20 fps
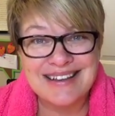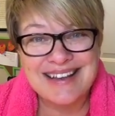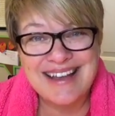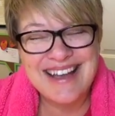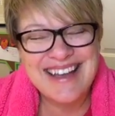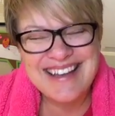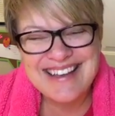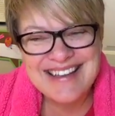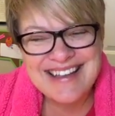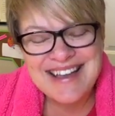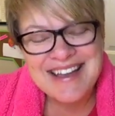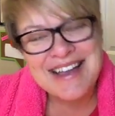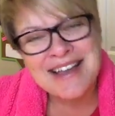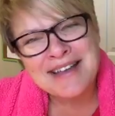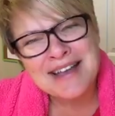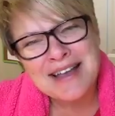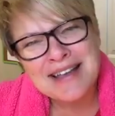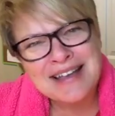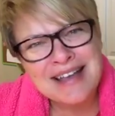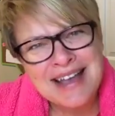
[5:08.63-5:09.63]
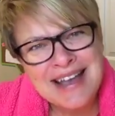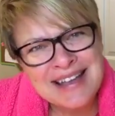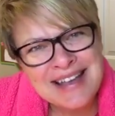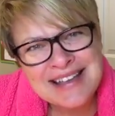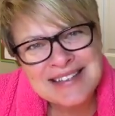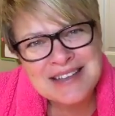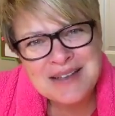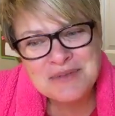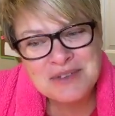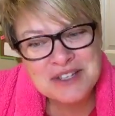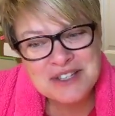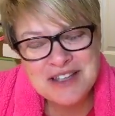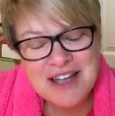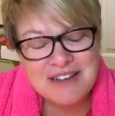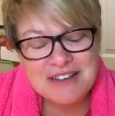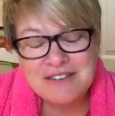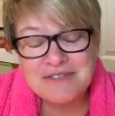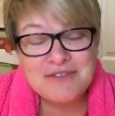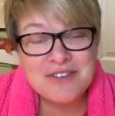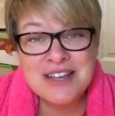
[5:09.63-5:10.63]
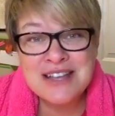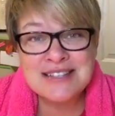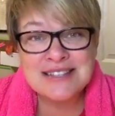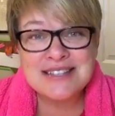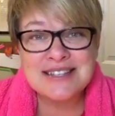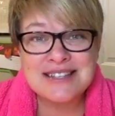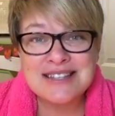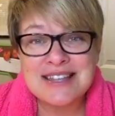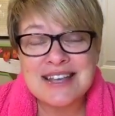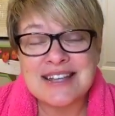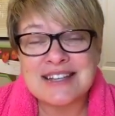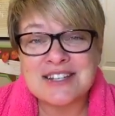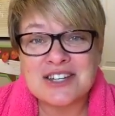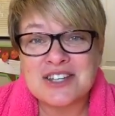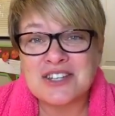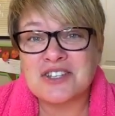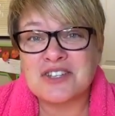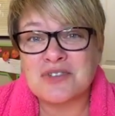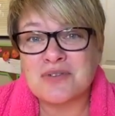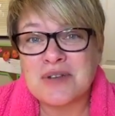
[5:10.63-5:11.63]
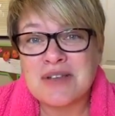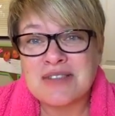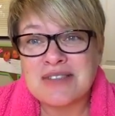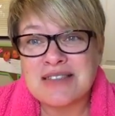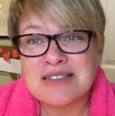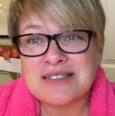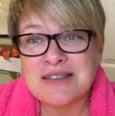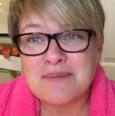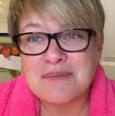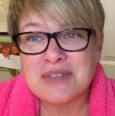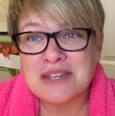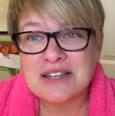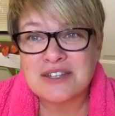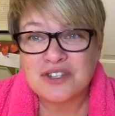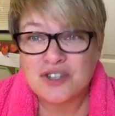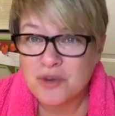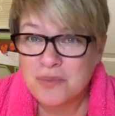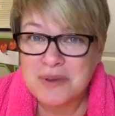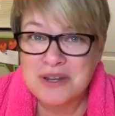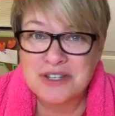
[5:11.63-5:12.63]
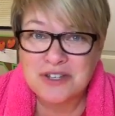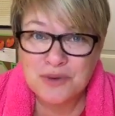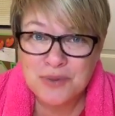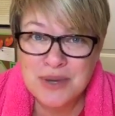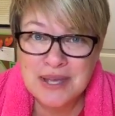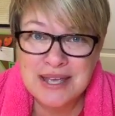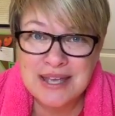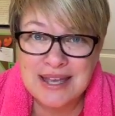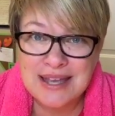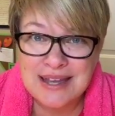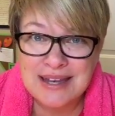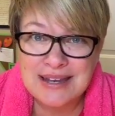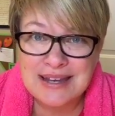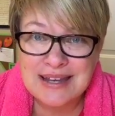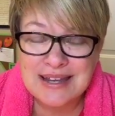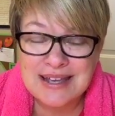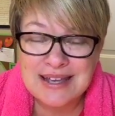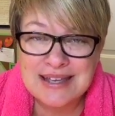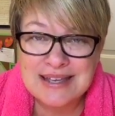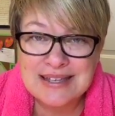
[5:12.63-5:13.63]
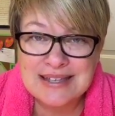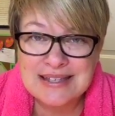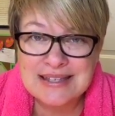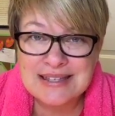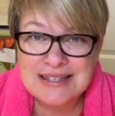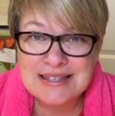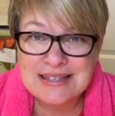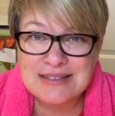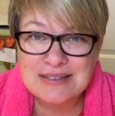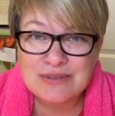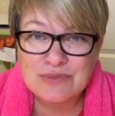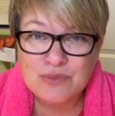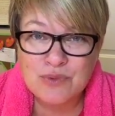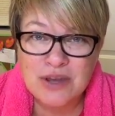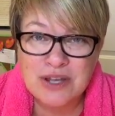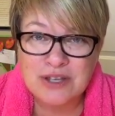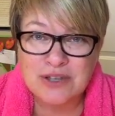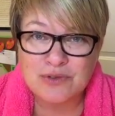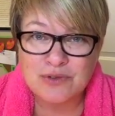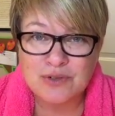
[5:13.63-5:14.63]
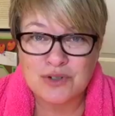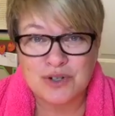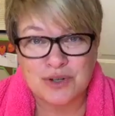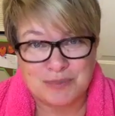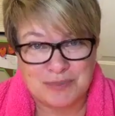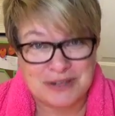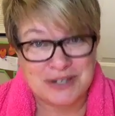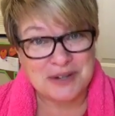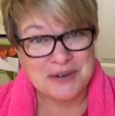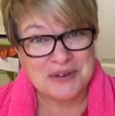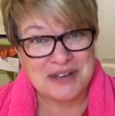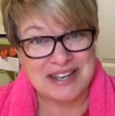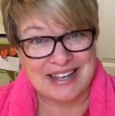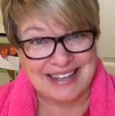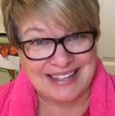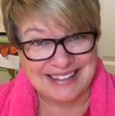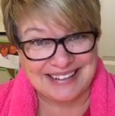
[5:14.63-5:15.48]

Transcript: I, I, guess I'm just not convinced that just doing something to be doing it is what you should be doing.